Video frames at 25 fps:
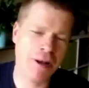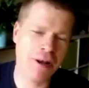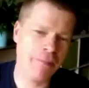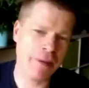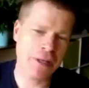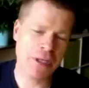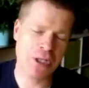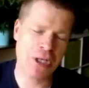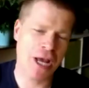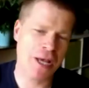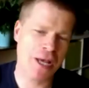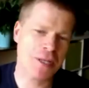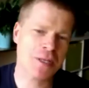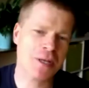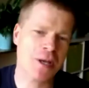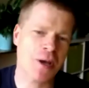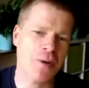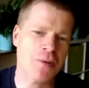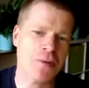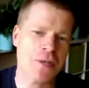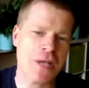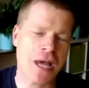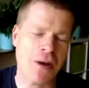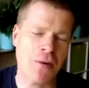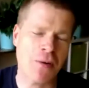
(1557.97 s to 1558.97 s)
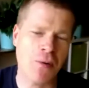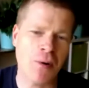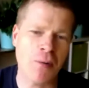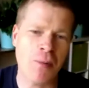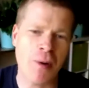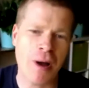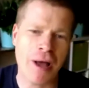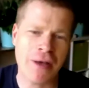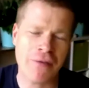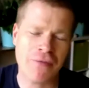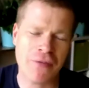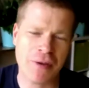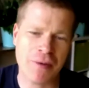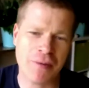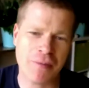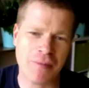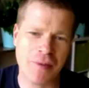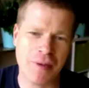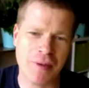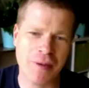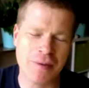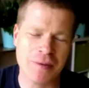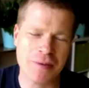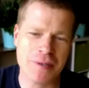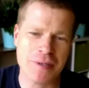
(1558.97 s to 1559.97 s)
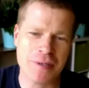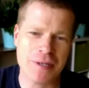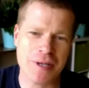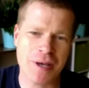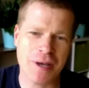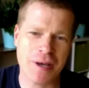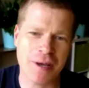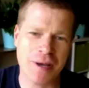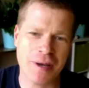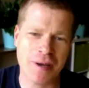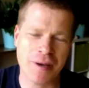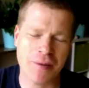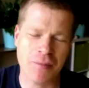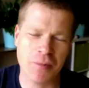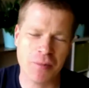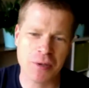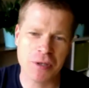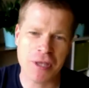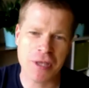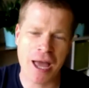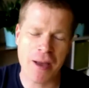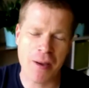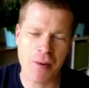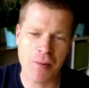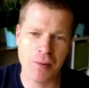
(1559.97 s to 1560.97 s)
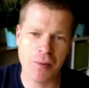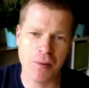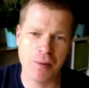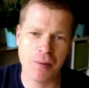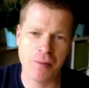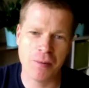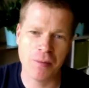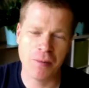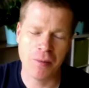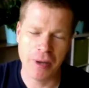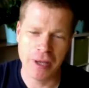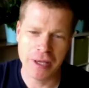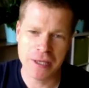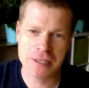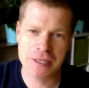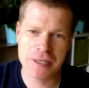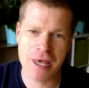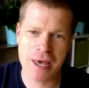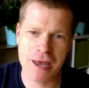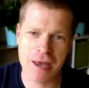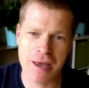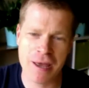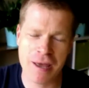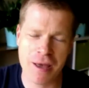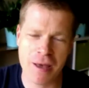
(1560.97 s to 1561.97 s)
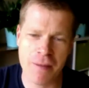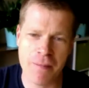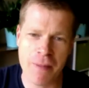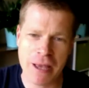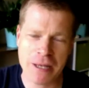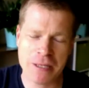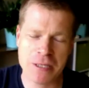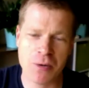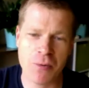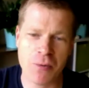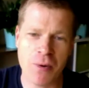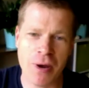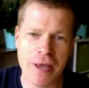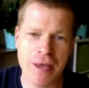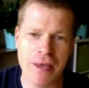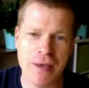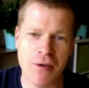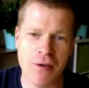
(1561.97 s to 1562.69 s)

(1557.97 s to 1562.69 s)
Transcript: of my chest goes out or whatever. And is there a better way